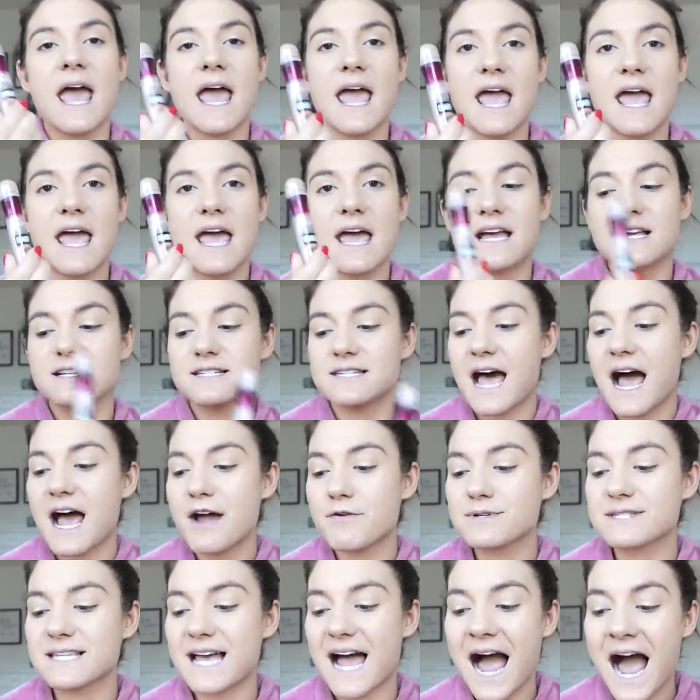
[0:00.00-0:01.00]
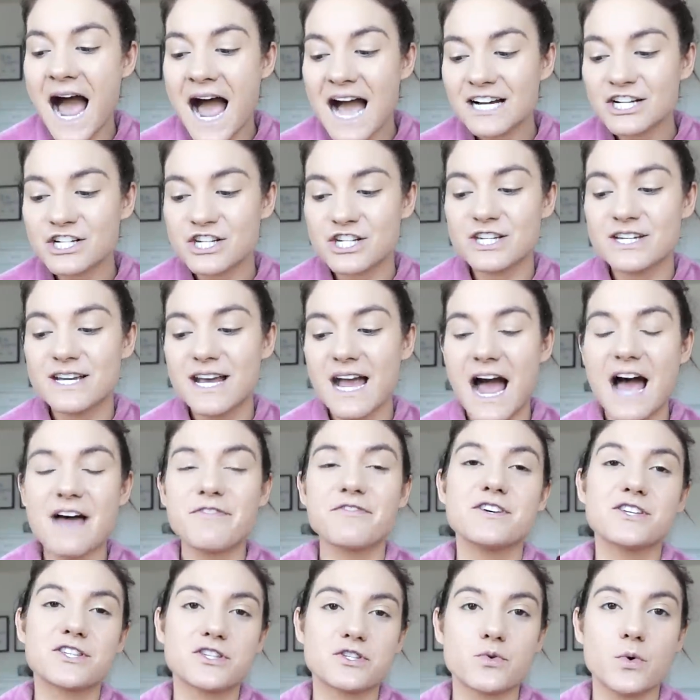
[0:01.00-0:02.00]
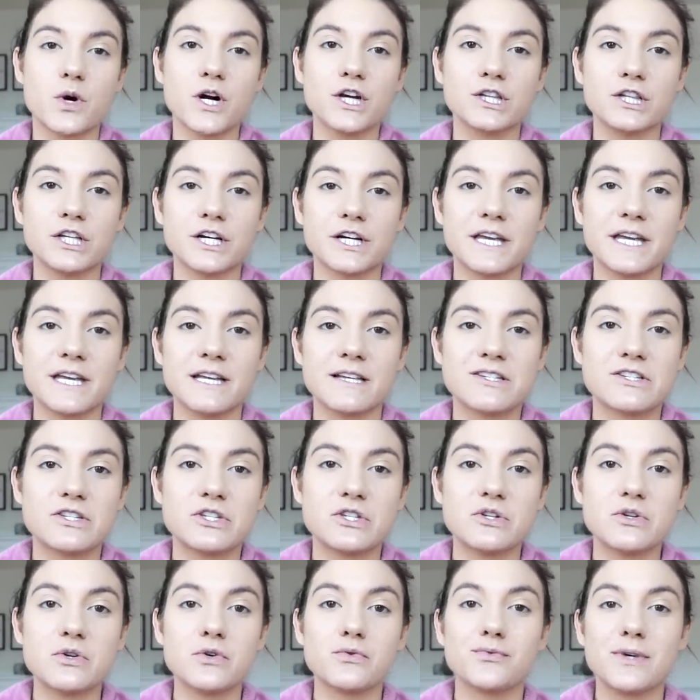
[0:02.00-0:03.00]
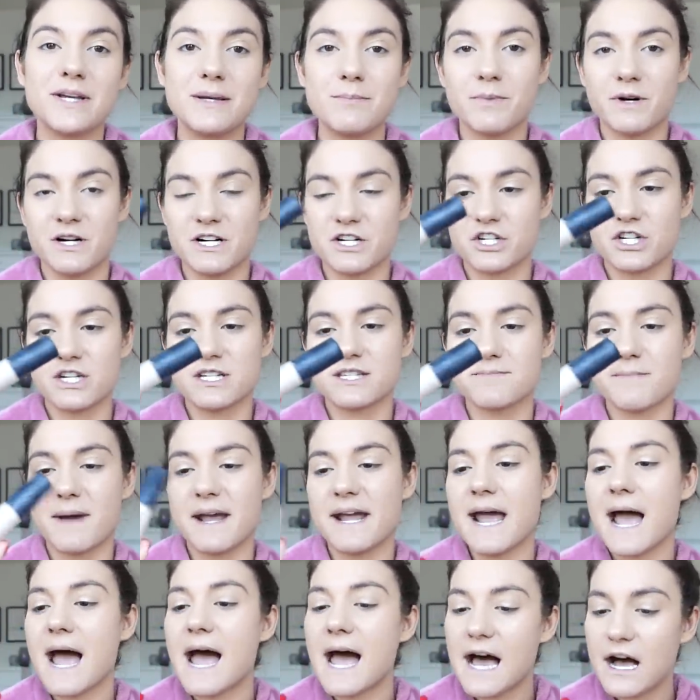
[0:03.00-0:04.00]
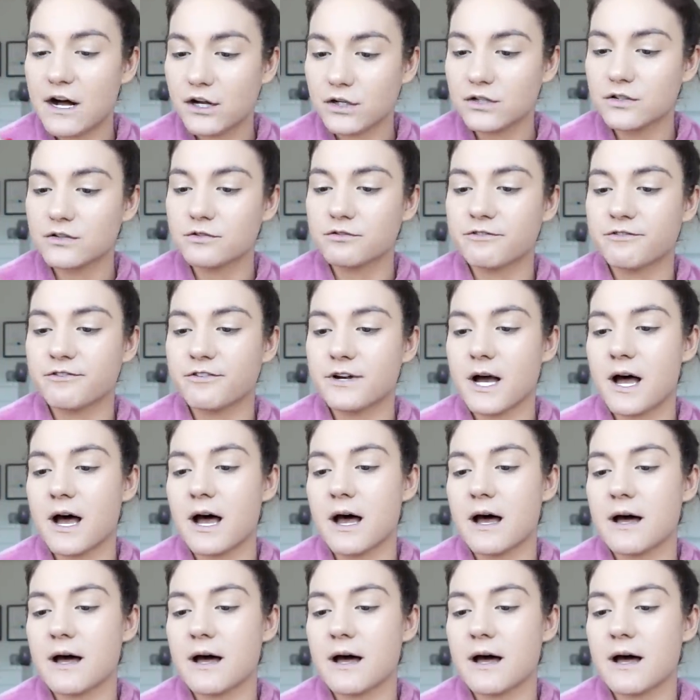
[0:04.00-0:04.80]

And I was actually at the store looking to repurchase my e.l.f.